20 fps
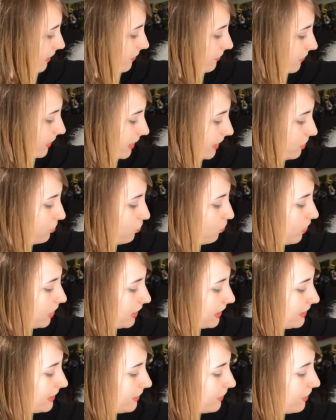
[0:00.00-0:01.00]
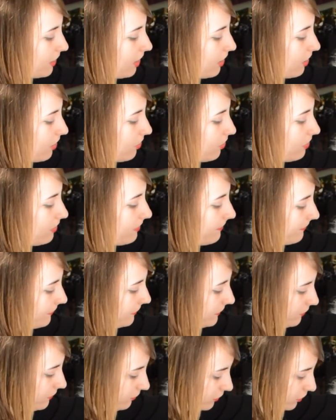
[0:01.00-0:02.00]
that you want it to go
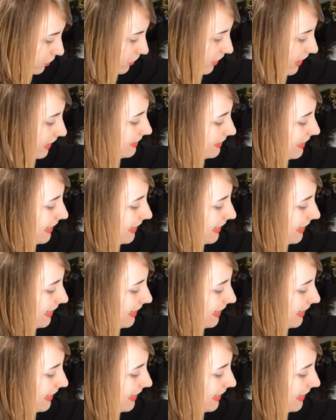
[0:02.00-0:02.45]
straight